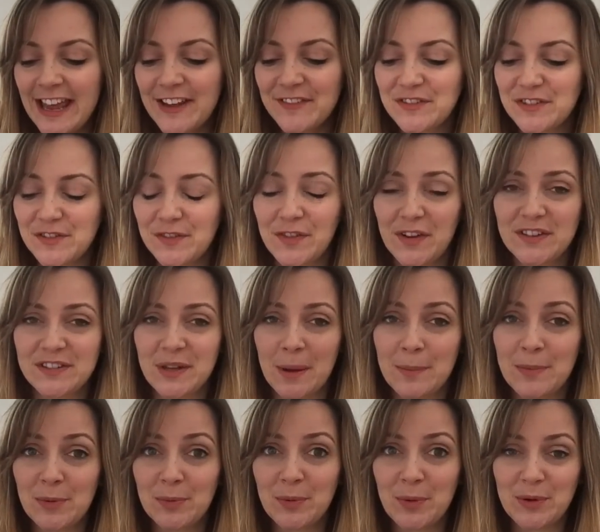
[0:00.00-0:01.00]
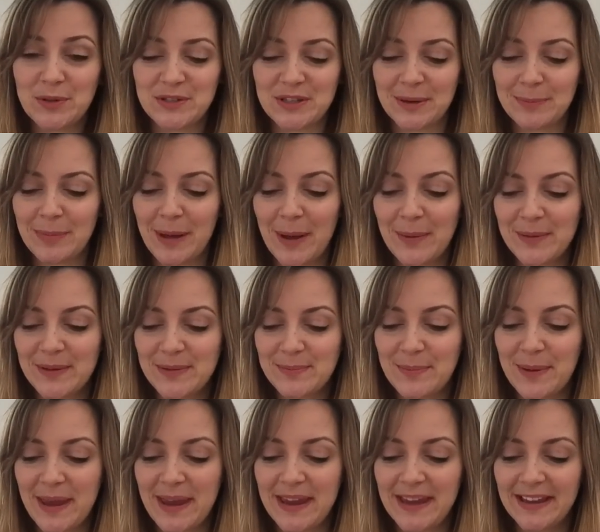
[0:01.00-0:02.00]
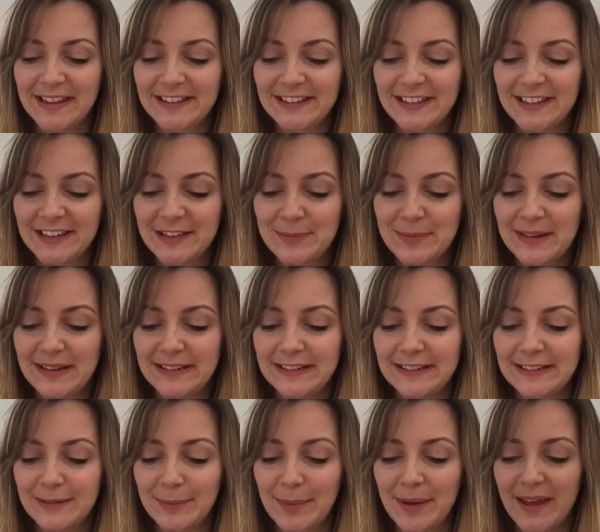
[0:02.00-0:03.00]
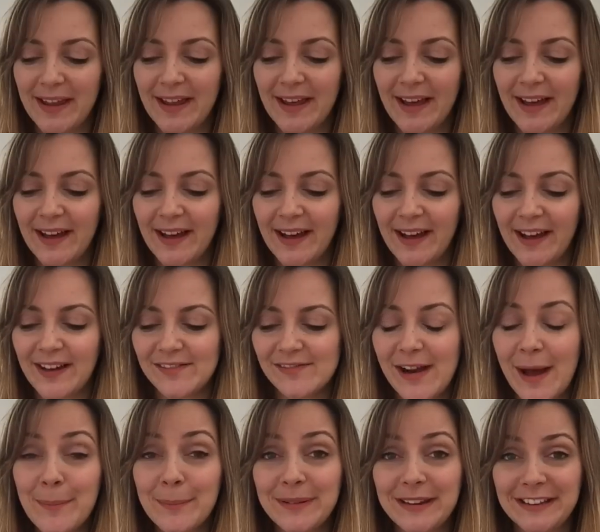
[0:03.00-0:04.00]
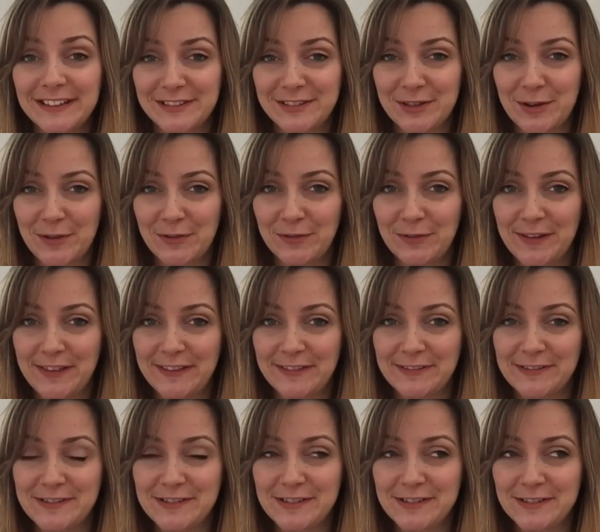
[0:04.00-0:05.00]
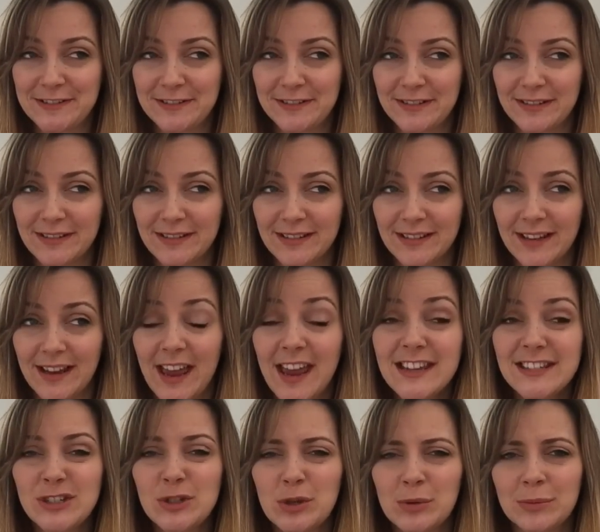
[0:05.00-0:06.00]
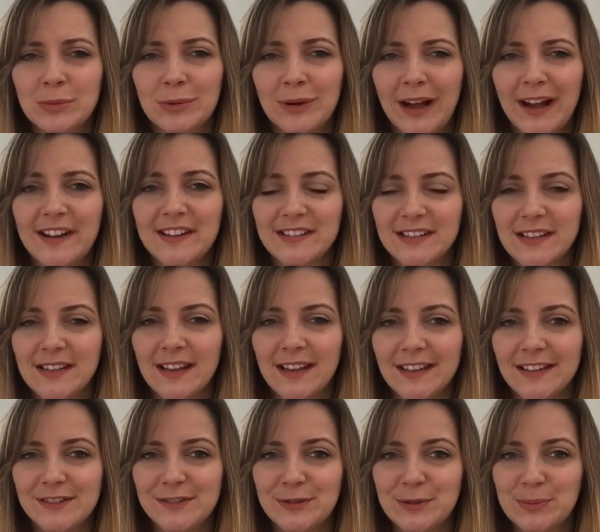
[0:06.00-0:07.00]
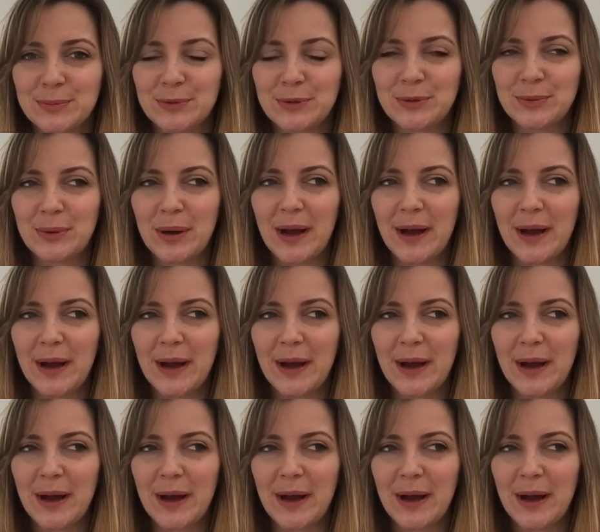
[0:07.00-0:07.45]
If it's the first time you're watching, bear with me. It's going to be a little bit uh, rambling stuff with, which is normal, actually, that is normal.